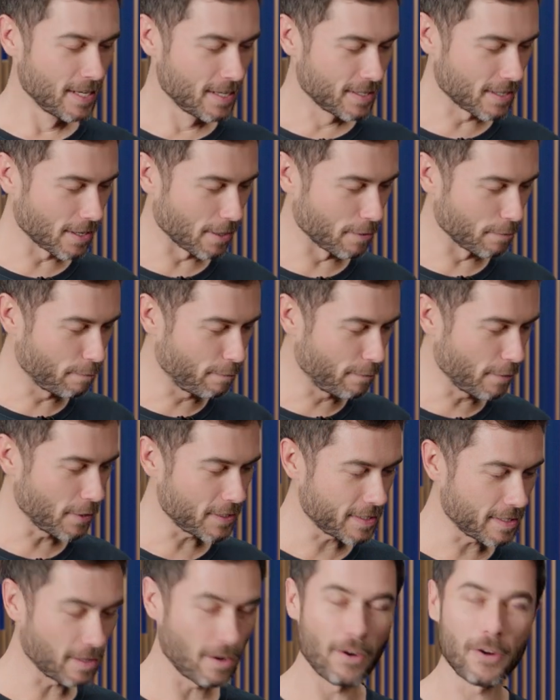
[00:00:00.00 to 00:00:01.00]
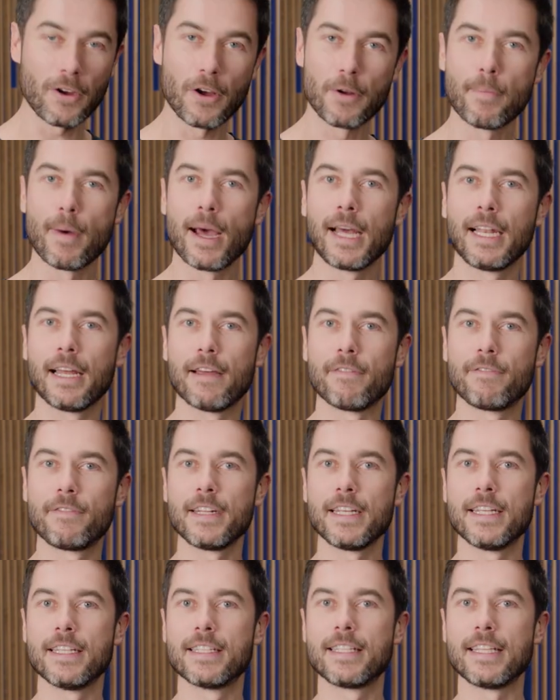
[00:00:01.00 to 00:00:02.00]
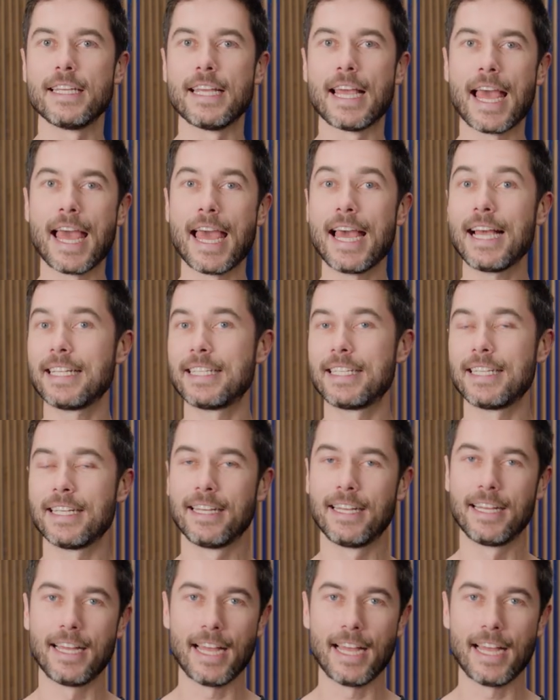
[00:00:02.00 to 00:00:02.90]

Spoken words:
So first along on my left is the HEX-A.